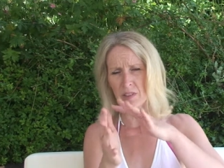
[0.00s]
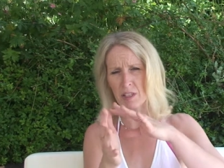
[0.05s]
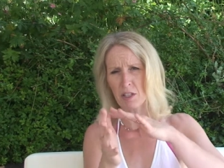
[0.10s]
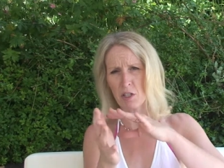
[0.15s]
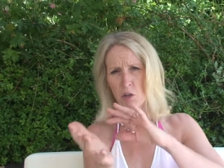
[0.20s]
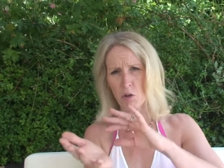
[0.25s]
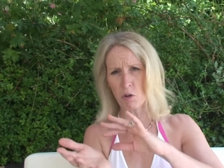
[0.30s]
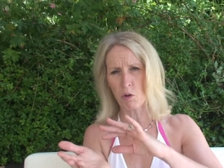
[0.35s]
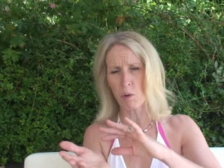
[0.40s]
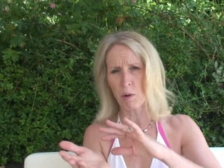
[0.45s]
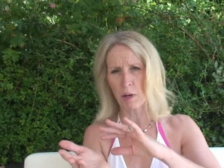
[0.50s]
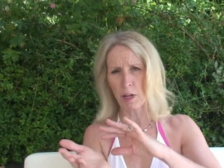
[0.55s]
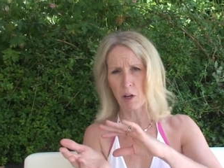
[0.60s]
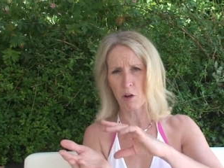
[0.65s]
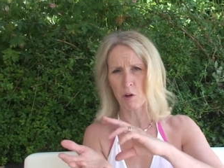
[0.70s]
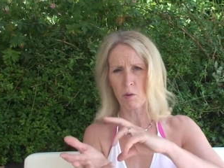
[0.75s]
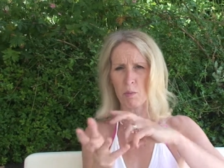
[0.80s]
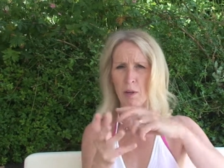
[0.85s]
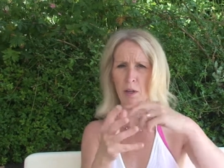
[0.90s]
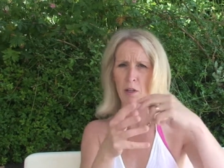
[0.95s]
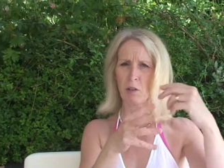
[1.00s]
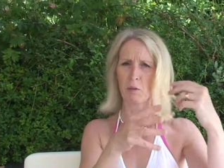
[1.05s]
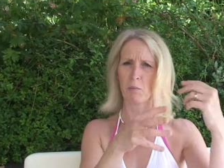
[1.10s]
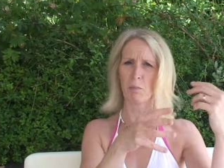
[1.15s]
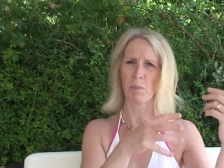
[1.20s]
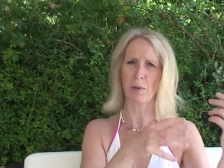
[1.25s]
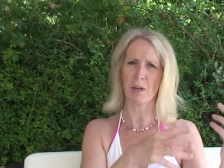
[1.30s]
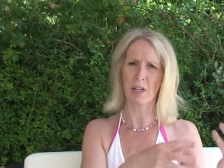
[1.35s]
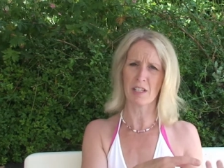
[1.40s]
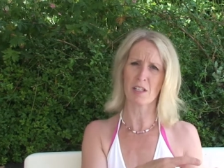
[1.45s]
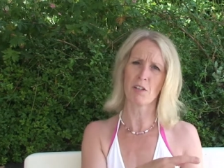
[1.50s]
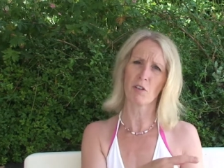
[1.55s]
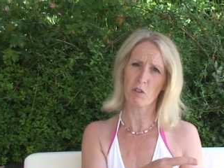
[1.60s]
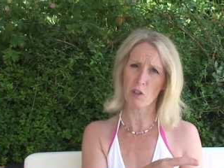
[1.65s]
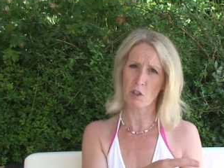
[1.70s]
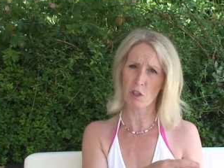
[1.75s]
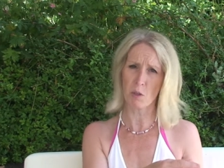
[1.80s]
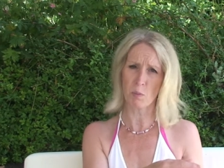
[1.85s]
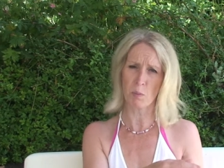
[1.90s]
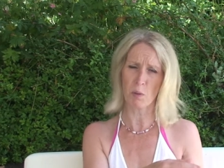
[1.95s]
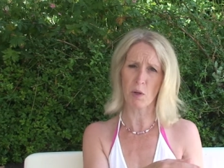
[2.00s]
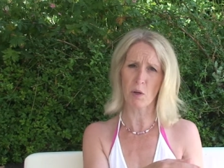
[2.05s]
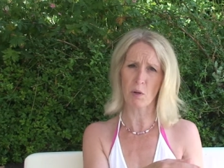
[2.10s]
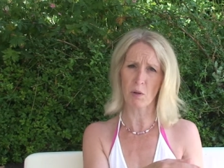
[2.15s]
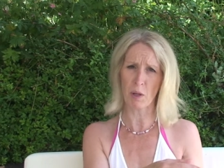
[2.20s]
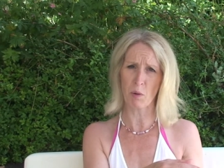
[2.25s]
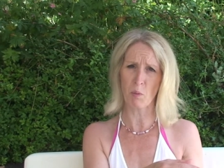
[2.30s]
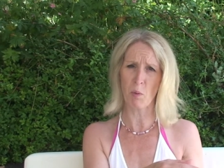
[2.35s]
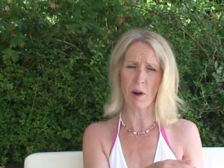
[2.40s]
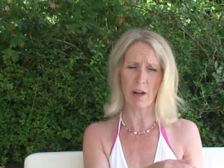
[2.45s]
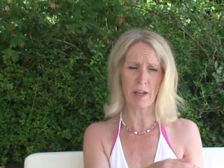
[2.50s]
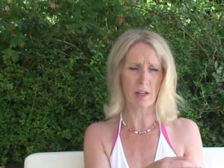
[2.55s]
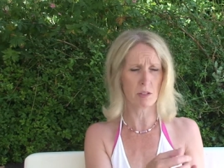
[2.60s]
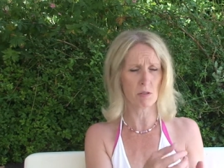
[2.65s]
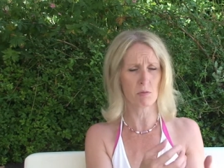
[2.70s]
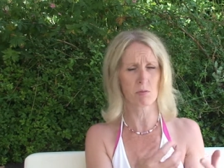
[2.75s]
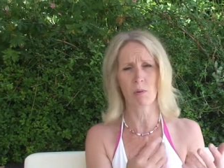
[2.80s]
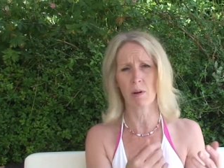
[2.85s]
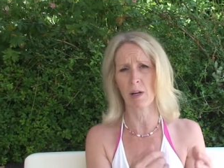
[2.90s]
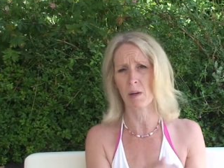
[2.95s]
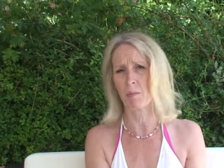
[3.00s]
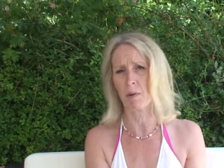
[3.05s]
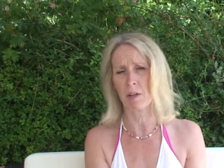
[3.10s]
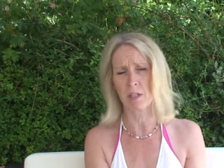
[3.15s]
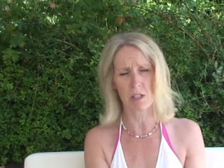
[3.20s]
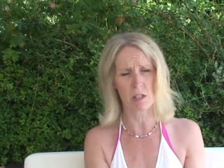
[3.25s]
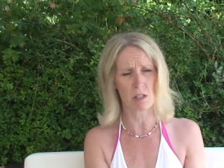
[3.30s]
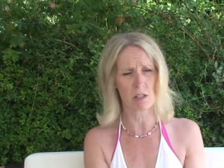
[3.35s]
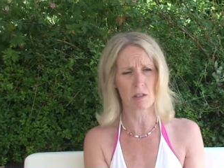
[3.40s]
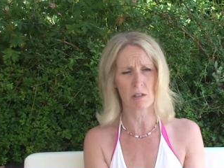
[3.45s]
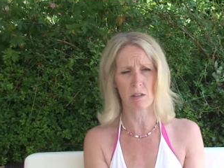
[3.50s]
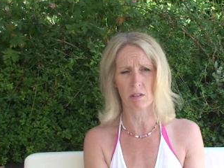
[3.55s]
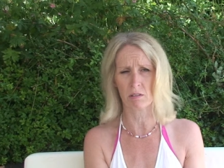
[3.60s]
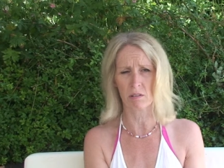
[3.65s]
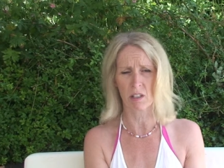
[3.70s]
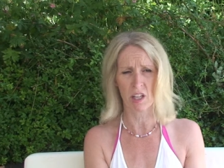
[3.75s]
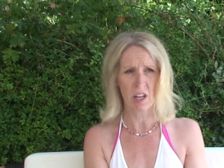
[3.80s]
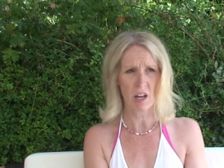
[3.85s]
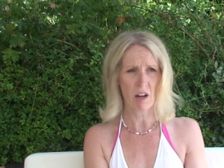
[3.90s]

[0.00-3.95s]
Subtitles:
not quite wholemeal but it's not just purely white, because white bread's just got